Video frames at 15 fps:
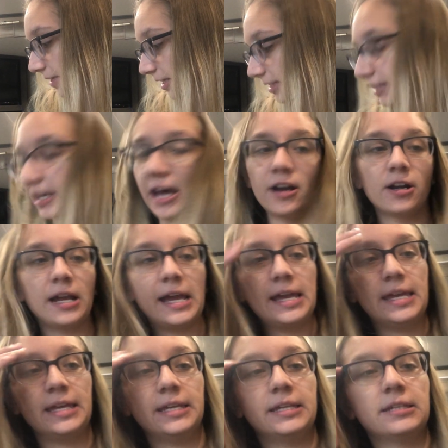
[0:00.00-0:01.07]
Saturday
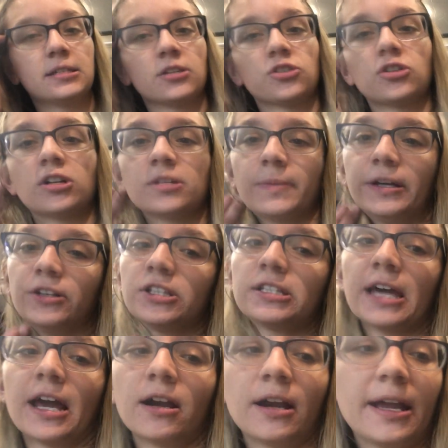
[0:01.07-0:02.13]
is Star Spangled
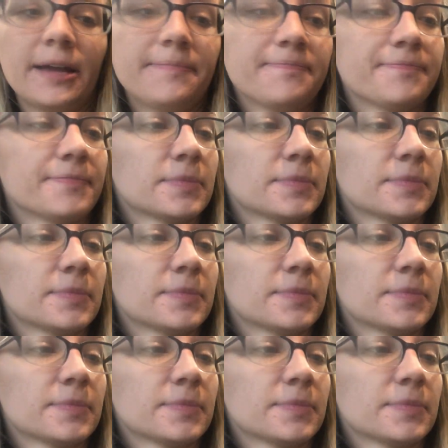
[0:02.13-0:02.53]
Saturday,